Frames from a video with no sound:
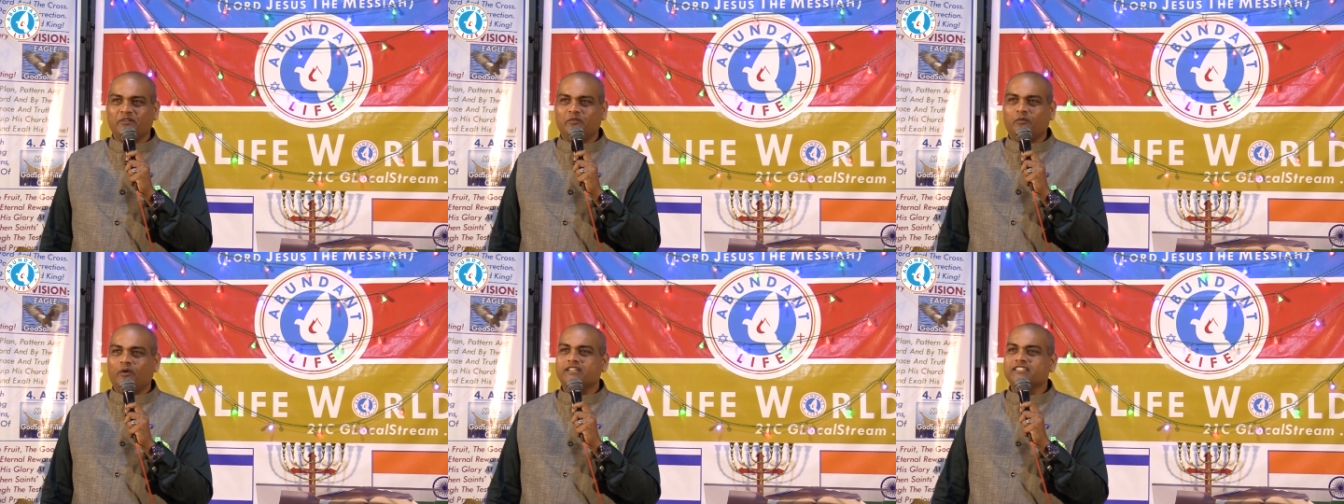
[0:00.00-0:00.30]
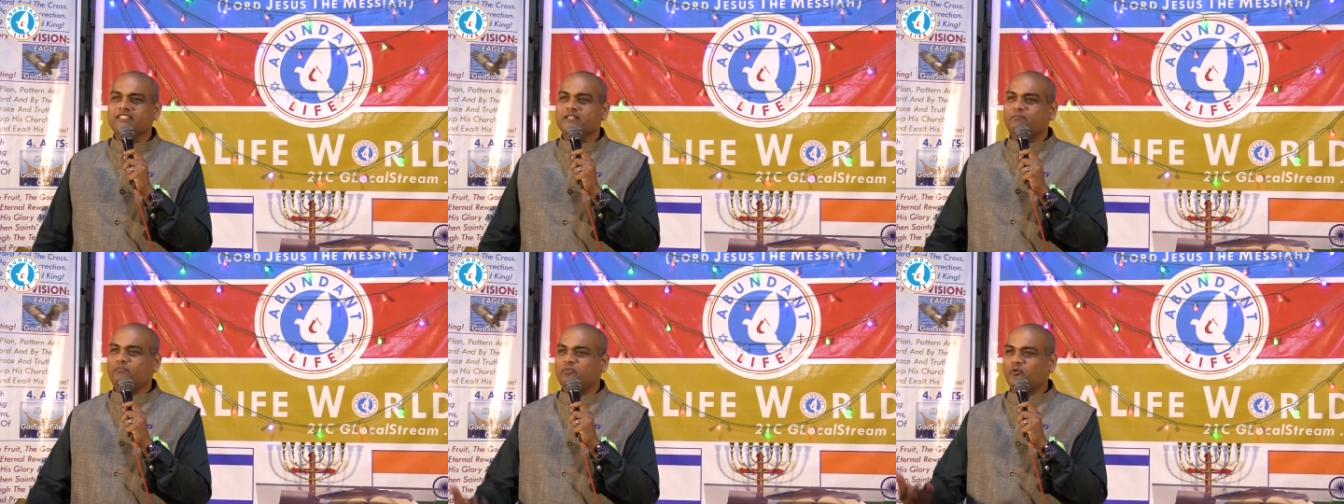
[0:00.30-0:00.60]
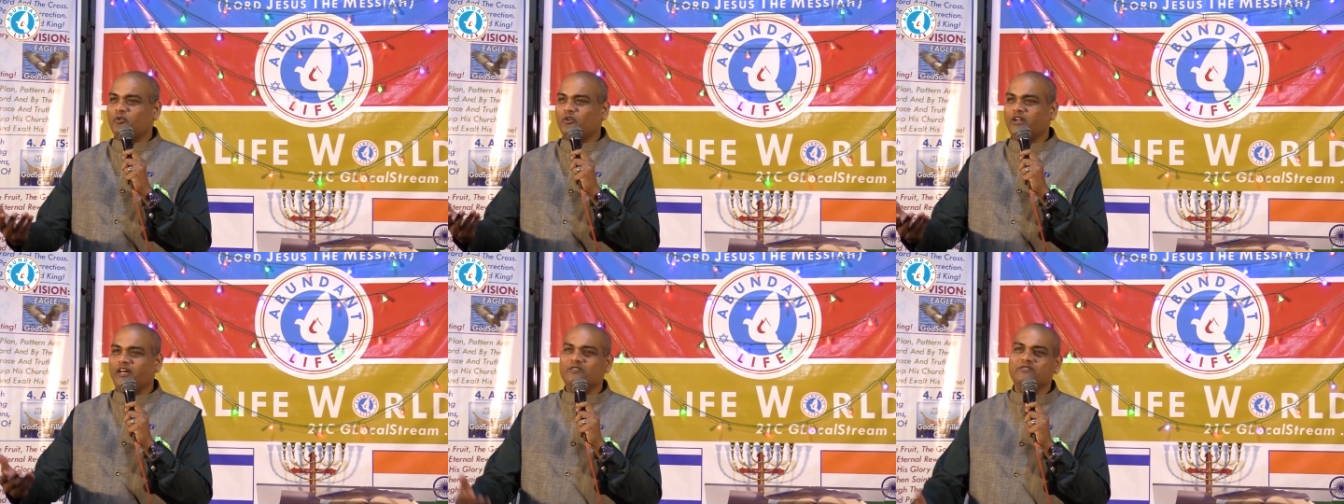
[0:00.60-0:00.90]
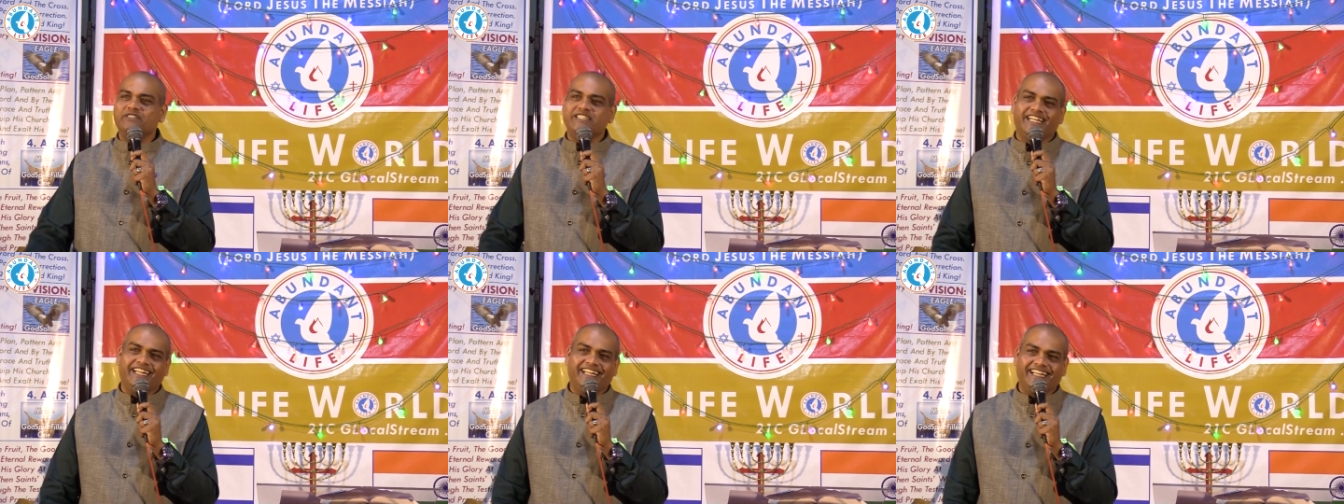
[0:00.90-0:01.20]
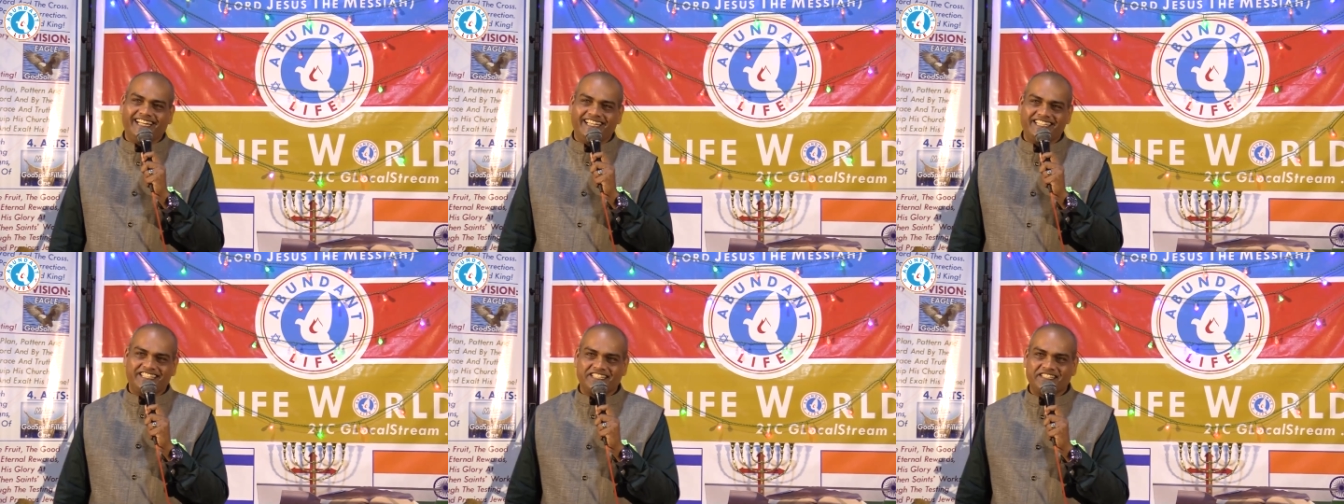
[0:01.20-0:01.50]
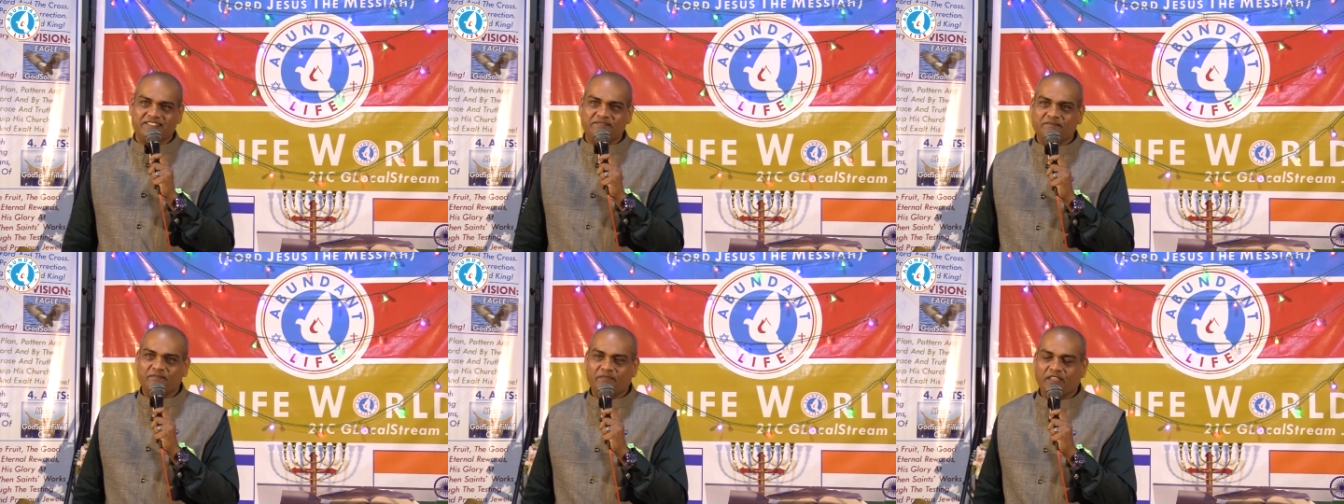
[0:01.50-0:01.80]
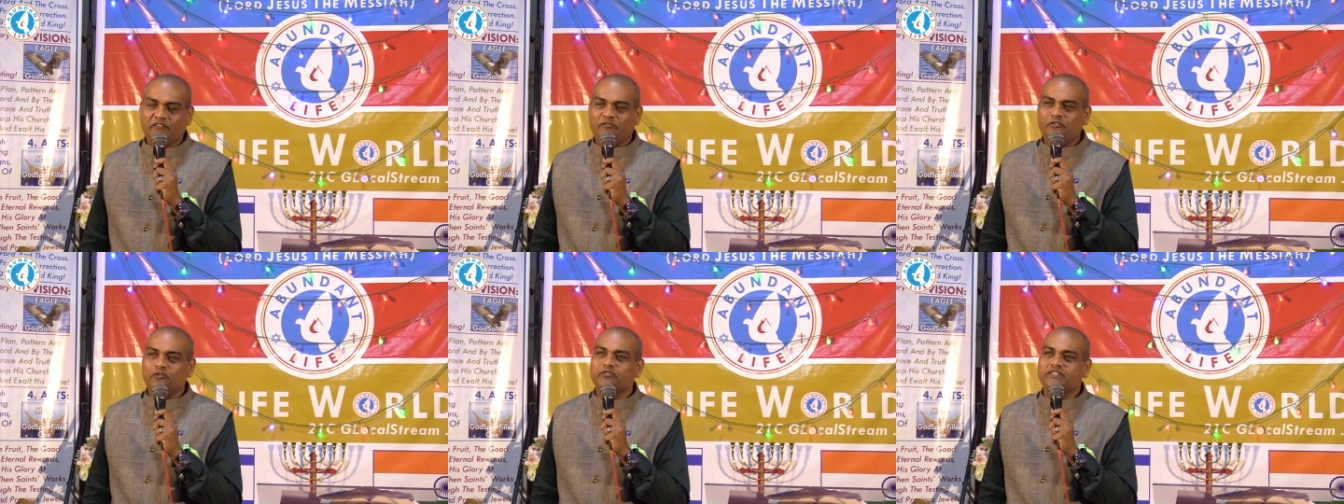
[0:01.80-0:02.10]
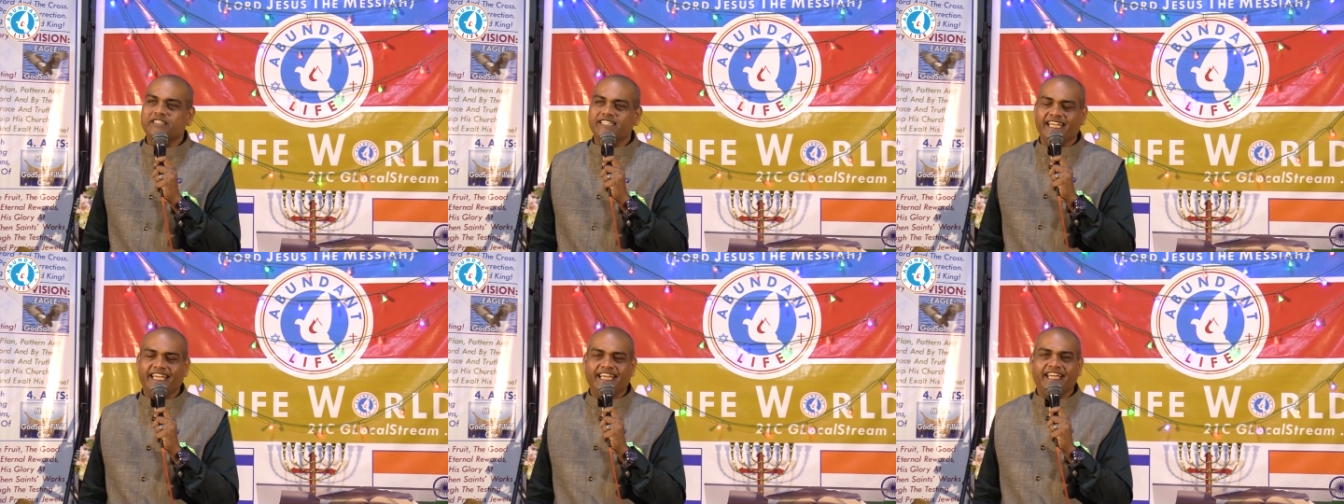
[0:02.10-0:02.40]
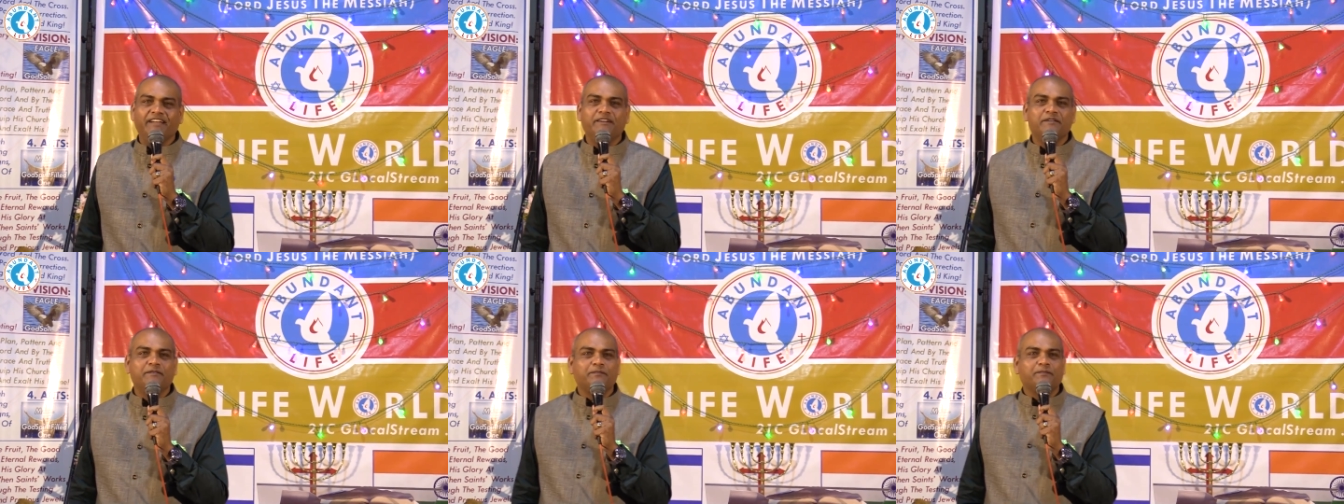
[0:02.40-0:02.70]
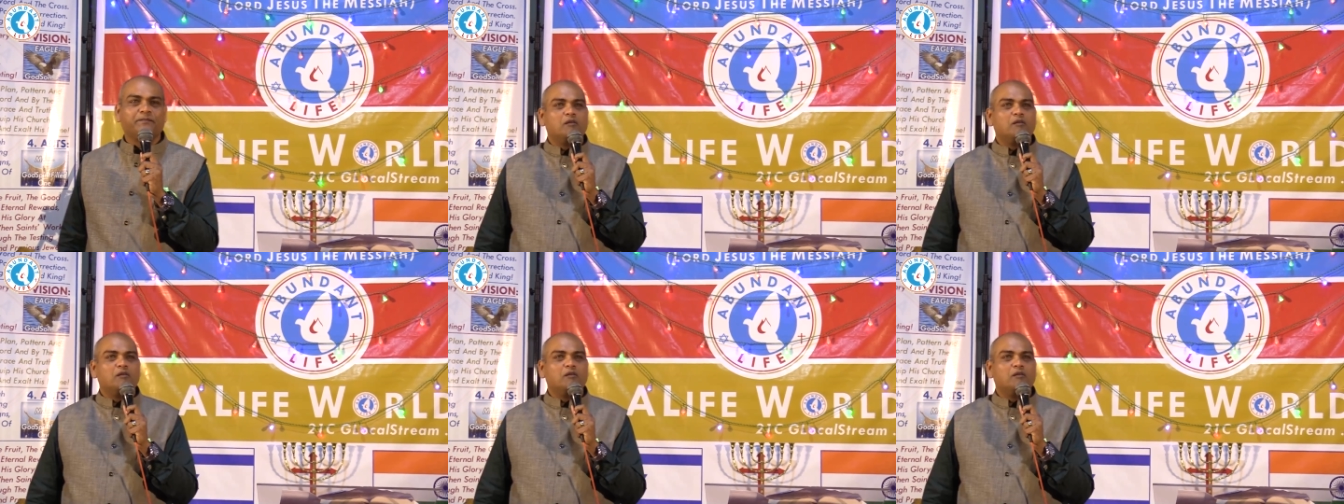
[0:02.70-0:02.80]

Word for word: What is a pronoun generation? If you see,